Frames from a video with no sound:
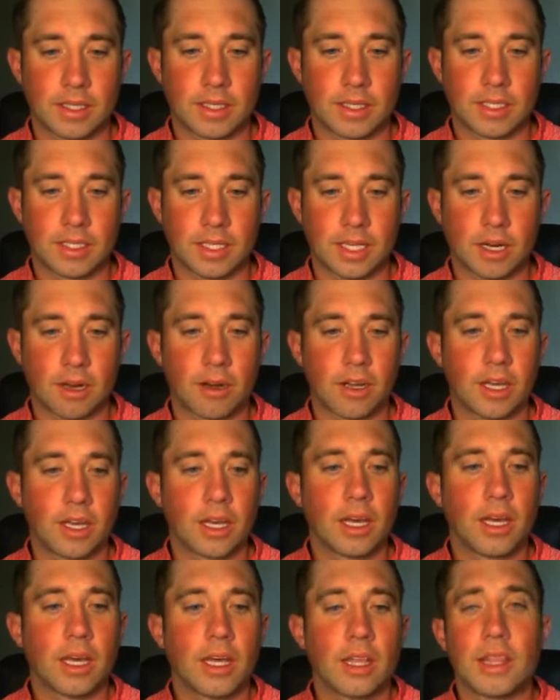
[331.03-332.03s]
this
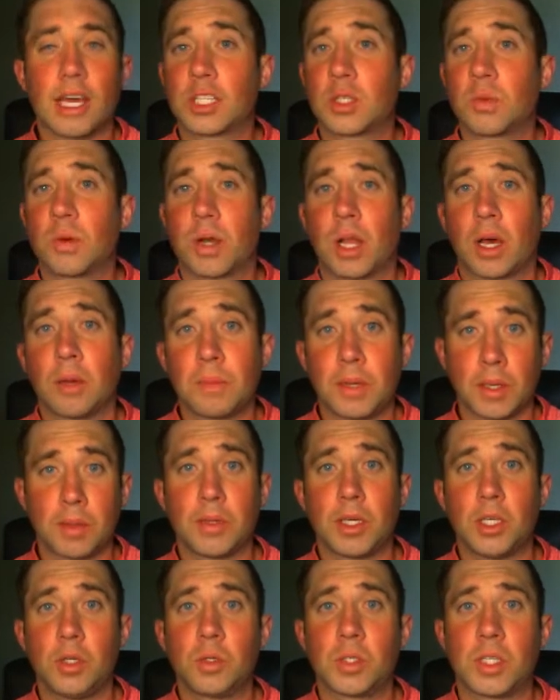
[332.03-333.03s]
area that's what I'm gonna
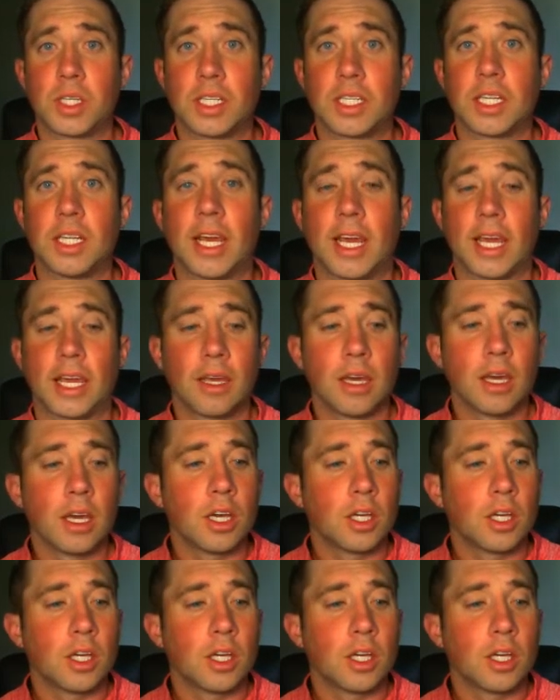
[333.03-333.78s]
be using today